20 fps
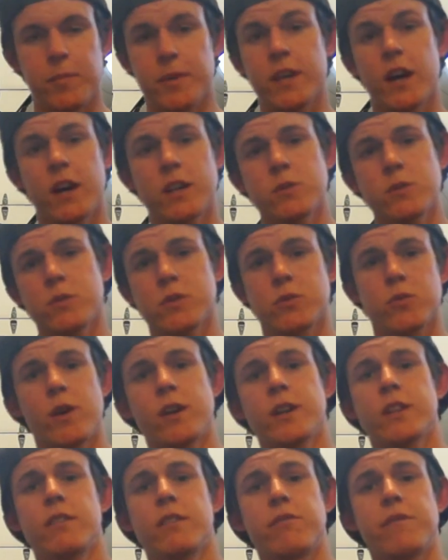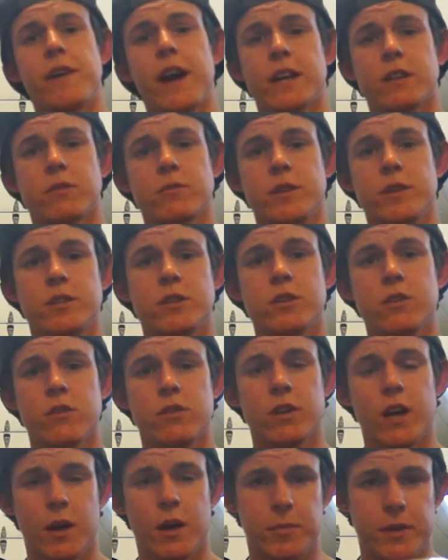because it was running the factory
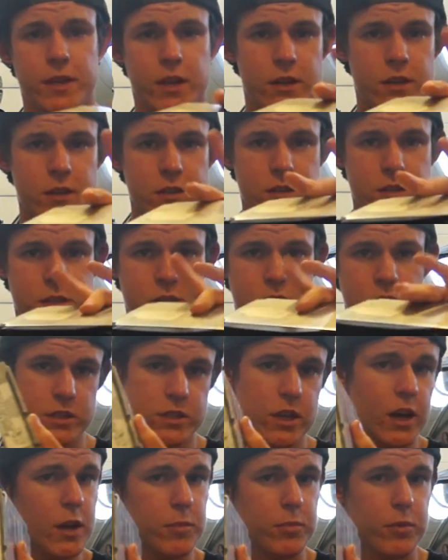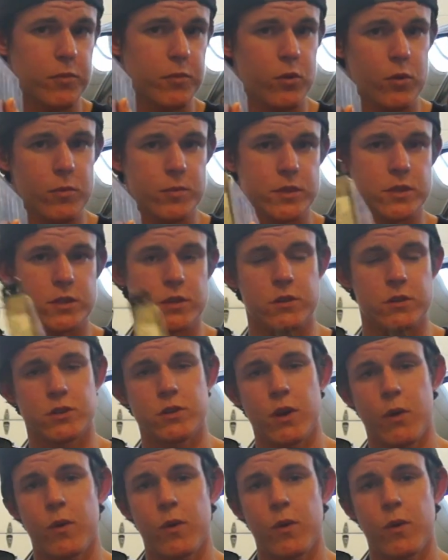tune, not because it's got a performance tune.